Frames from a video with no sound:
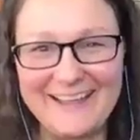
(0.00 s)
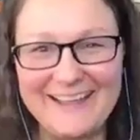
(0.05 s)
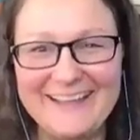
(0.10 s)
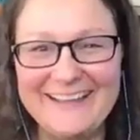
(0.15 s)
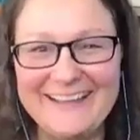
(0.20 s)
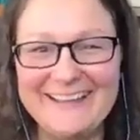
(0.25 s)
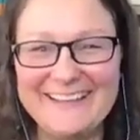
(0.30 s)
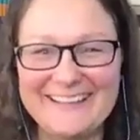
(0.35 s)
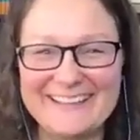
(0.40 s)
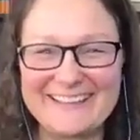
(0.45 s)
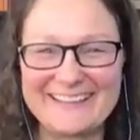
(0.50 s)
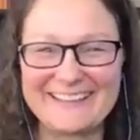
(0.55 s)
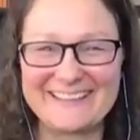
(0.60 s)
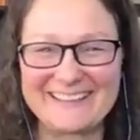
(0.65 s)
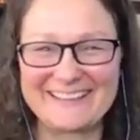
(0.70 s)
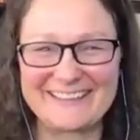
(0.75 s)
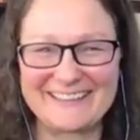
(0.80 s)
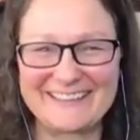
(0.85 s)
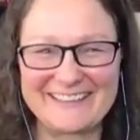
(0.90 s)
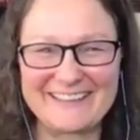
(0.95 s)
way.
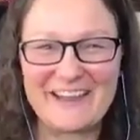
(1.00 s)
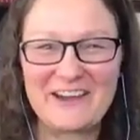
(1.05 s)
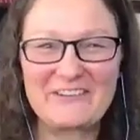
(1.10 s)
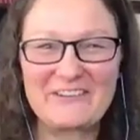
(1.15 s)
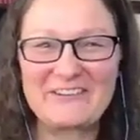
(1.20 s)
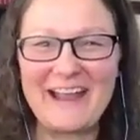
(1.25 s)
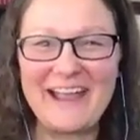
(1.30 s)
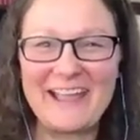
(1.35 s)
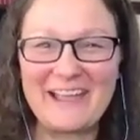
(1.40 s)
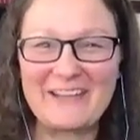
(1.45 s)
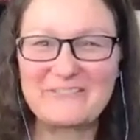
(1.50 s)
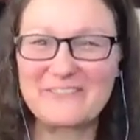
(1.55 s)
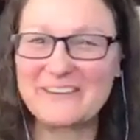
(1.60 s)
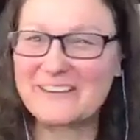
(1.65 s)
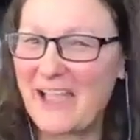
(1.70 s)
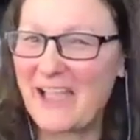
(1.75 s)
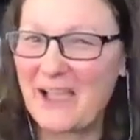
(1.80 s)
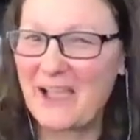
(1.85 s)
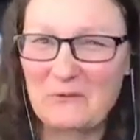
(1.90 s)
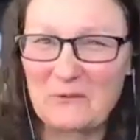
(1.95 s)
Right? And
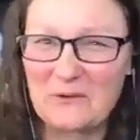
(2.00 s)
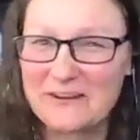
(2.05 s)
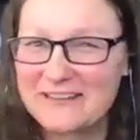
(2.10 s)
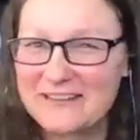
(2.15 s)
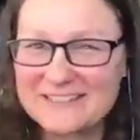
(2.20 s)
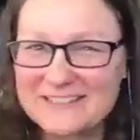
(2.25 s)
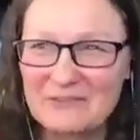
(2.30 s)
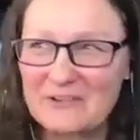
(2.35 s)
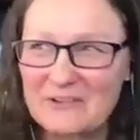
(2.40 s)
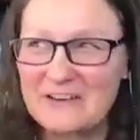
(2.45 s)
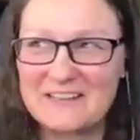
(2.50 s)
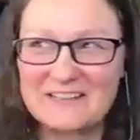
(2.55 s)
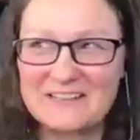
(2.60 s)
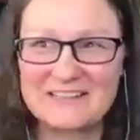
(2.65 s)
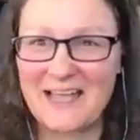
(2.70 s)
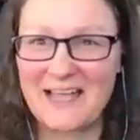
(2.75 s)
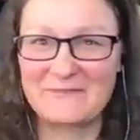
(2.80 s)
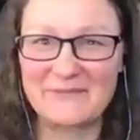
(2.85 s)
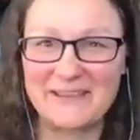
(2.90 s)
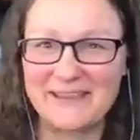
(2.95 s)
we're like, what
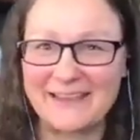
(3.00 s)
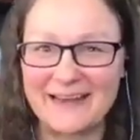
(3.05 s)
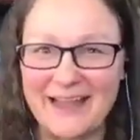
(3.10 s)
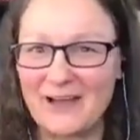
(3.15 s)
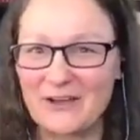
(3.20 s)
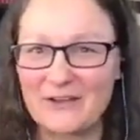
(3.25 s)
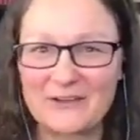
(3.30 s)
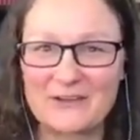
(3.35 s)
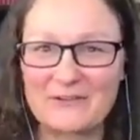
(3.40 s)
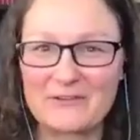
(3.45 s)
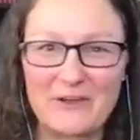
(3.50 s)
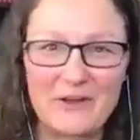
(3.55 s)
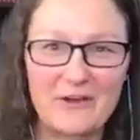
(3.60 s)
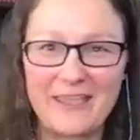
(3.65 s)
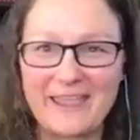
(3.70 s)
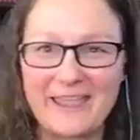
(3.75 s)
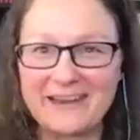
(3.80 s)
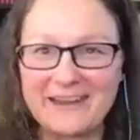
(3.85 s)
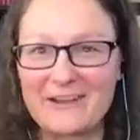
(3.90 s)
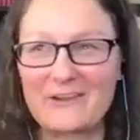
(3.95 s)
does that mean? How can a
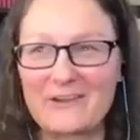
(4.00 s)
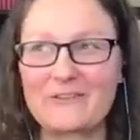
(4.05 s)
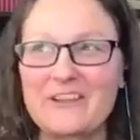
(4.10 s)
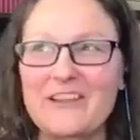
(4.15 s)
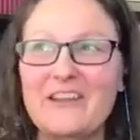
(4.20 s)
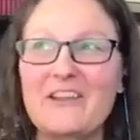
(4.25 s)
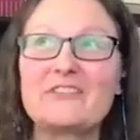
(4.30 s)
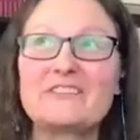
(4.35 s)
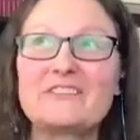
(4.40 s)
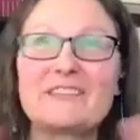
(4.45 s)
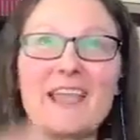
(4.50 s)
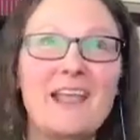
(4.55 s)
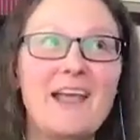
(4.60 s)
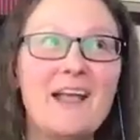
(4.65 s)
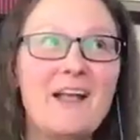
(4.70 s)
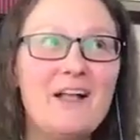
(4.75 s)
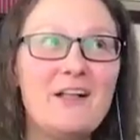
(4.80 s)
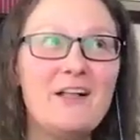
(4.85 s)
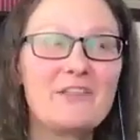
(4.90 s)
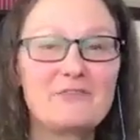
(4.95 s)
volcano, it's
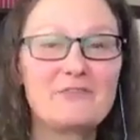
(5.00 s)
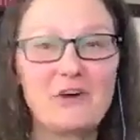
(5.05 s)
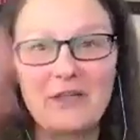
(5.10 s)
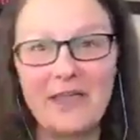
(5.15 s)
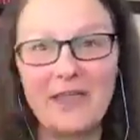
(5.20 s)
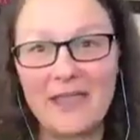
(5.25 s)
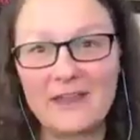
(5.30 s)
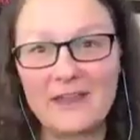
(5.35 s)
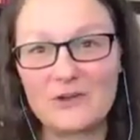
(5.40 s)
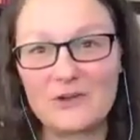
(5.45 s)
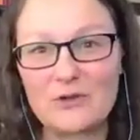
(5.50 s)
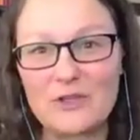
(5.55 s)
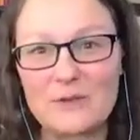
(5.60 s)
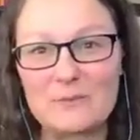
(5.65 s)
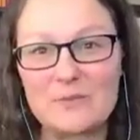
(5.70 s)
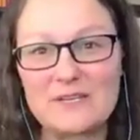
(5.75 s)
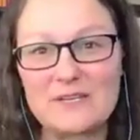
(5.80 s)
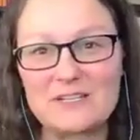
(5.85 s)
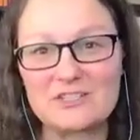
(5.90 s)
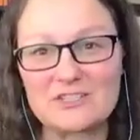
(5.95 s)
like the volcano
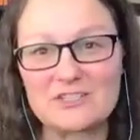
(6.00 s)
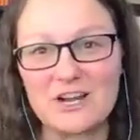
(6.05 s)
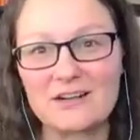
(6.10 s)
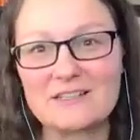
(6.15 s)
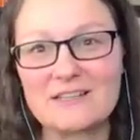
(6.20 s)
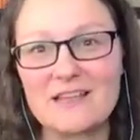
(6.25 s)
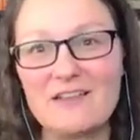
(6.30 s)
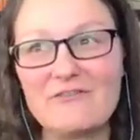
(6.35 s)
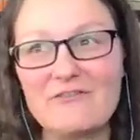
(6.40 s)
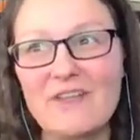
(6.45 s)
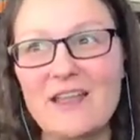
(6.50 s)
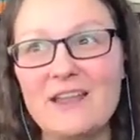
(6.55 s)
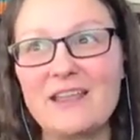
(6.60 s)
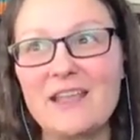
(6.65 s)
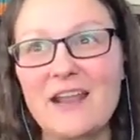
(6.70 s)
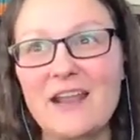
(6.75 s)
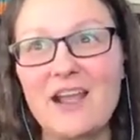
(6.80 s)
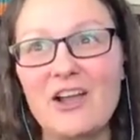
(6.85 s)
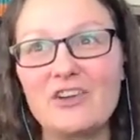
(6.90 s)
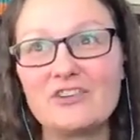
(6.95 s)
can be destructive.
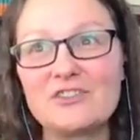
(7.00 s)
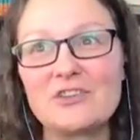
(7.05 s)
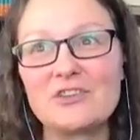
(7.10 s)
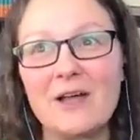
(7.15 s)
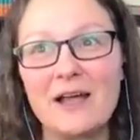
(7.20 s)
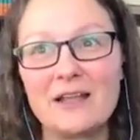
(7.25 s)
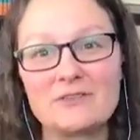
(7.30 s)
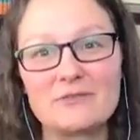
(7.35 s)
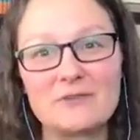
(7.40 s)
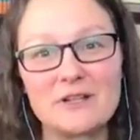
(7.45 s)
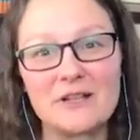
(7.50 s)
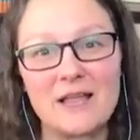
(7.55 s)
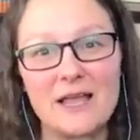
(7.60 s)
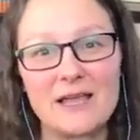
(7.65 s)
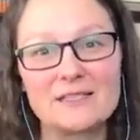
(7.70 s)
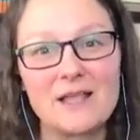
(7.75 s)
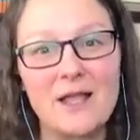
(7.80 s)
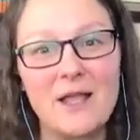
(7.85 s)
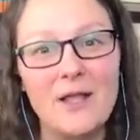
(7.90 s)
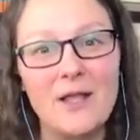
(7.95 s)
And yet I also had to
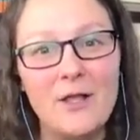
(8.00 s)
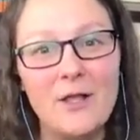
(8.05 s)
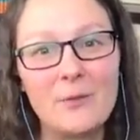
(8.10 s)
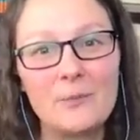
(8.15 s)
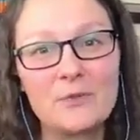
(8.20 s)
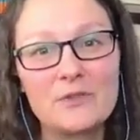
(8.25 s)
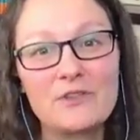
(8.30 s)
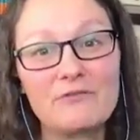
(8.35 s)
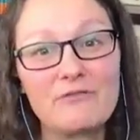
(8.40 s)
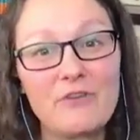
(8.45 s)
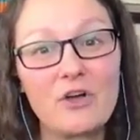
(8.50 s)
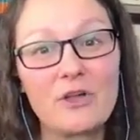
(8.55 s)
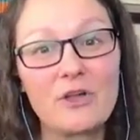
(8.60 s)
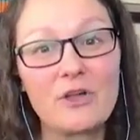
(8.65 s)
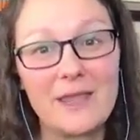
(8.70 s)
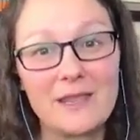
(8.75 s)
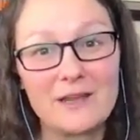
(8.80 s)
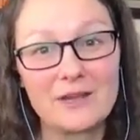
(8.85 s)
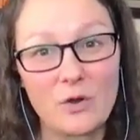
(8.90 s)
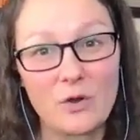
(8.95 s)
realize, but the
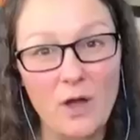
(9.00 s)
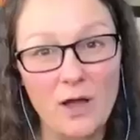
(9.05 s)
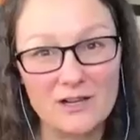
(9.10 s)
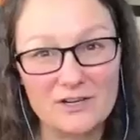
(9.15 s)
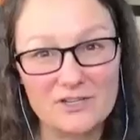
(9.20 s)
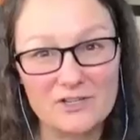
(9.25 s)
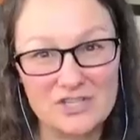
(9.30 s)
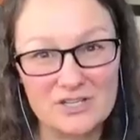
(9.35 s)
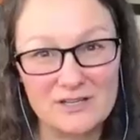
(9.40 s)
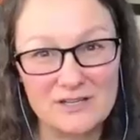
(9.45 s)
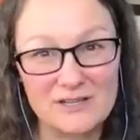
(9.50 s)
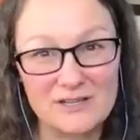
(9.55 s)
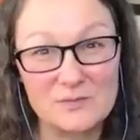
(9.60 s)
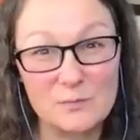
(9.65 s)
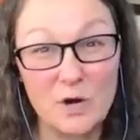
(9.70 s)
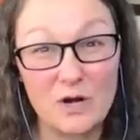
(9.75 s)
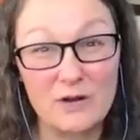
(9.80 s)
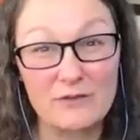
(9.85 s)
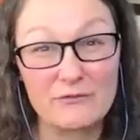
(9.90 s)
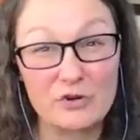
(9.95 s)
volcano actually
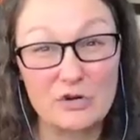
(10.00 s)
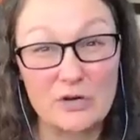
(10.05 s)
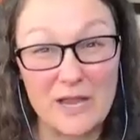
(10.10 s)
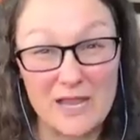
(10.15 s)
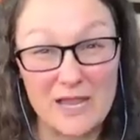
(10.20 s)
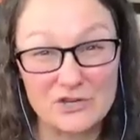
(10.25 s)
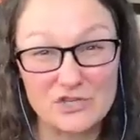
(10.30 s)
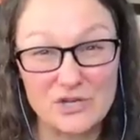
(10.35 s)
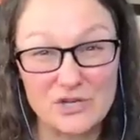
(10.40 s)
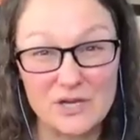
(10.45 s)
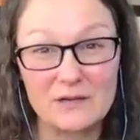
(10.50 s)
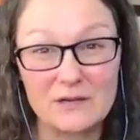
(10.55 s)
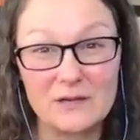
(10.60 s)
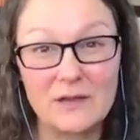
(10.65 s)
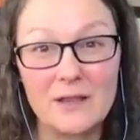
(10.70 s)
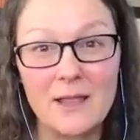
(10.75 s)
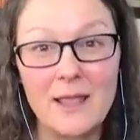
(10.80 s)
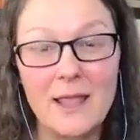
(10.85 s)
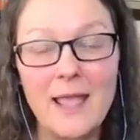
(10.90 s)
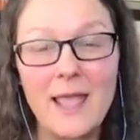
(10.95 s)
is part of
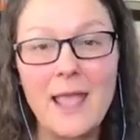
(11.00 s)
creation.